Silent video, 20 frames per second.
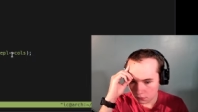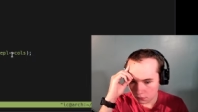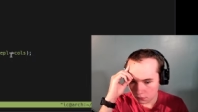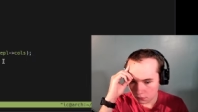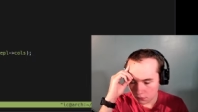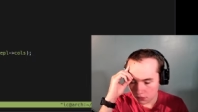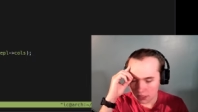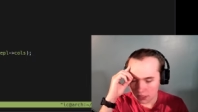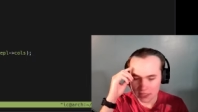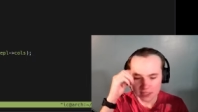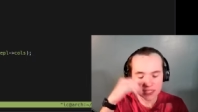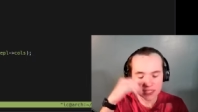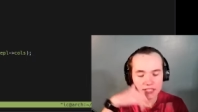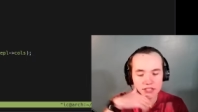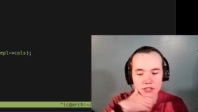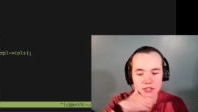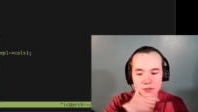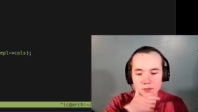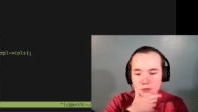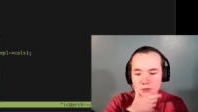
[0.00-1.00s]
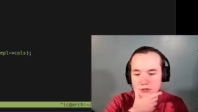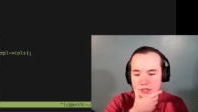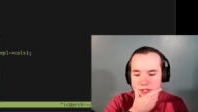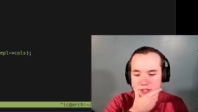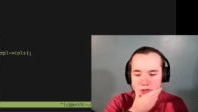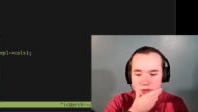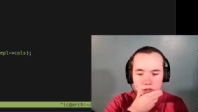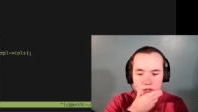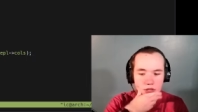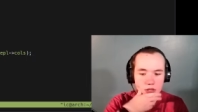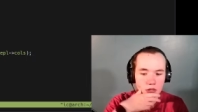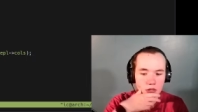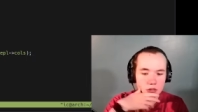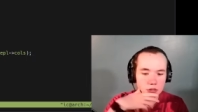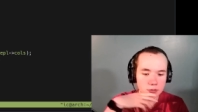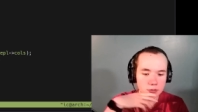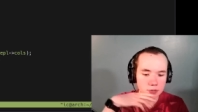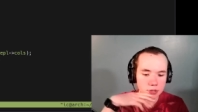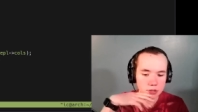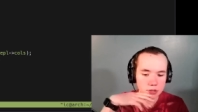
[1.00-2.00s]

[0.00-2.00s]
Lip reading: I guess that just moves it to the column, though.